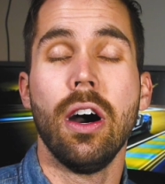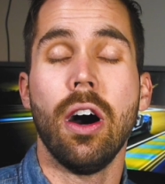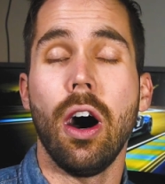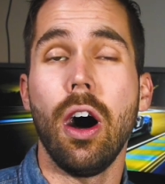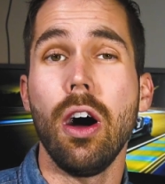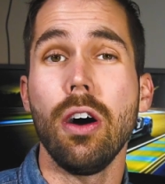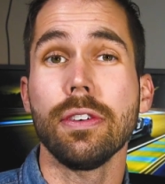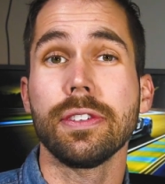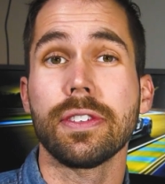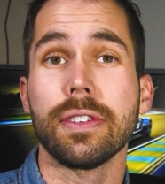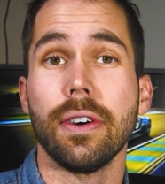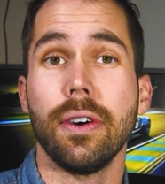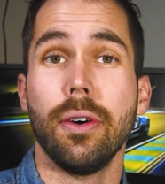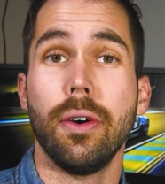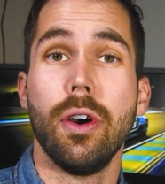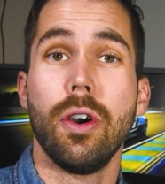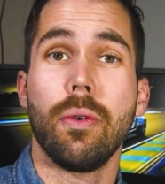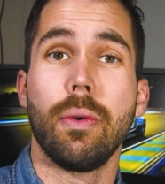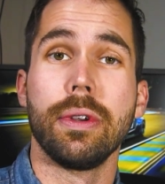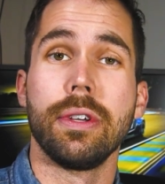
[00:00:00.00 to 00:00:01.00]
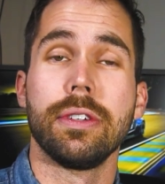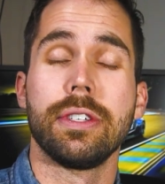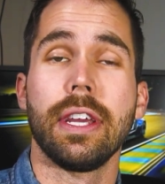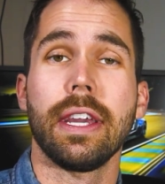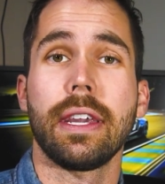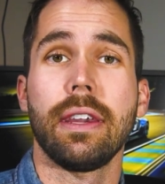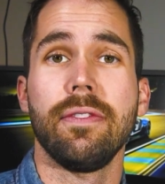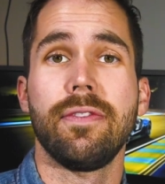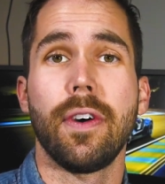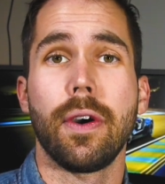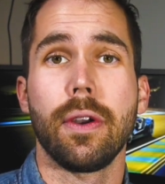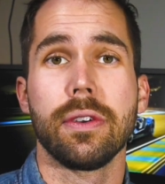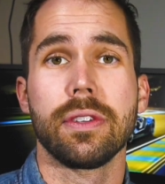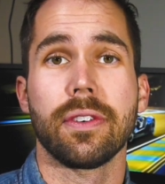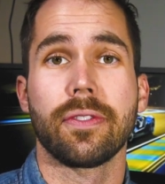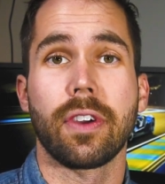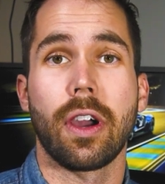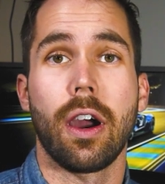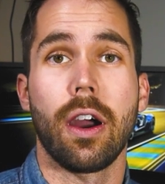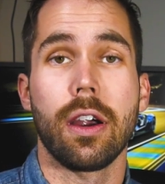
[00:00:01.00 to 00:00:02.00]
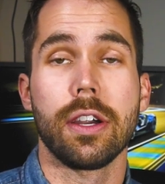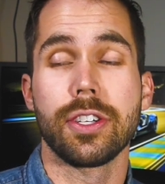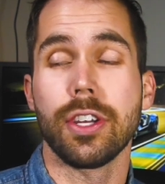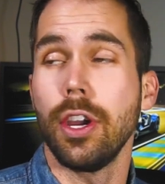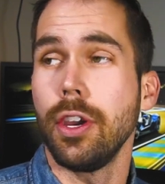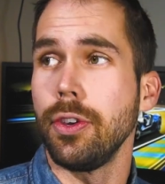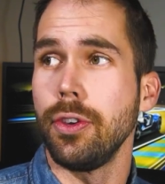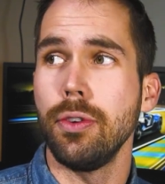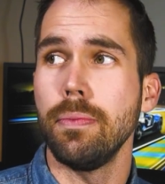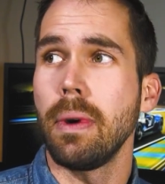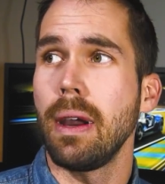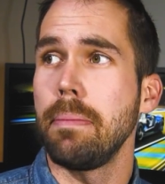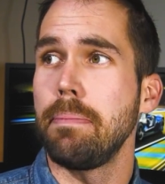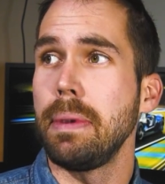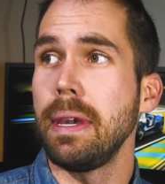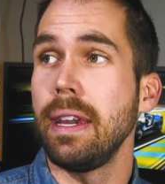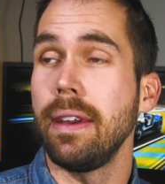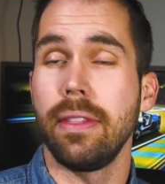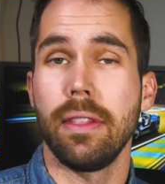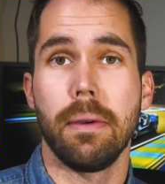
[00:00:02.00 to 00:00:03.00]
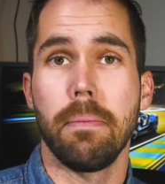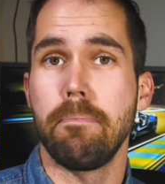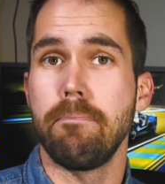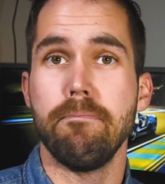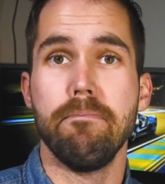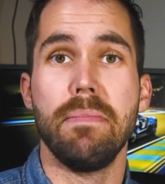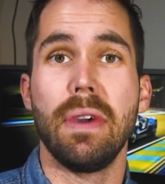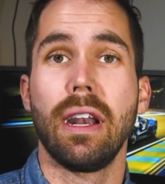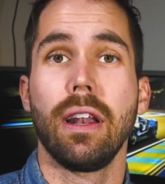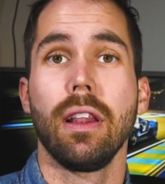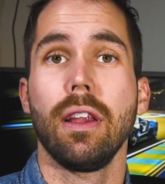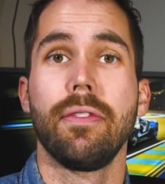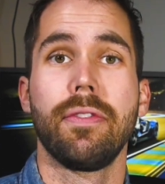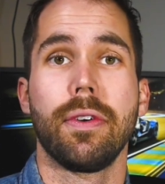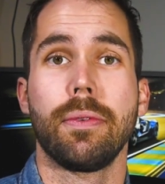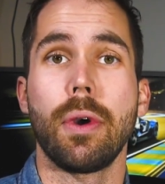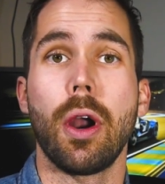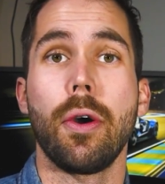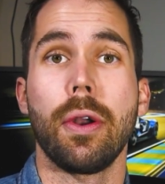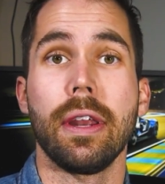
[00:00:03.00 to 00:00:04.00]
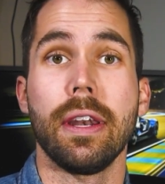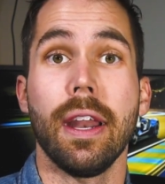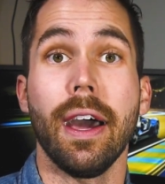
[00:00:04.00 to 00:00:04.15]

Also, when you're taking photos of cars, you might be in the middle of the road at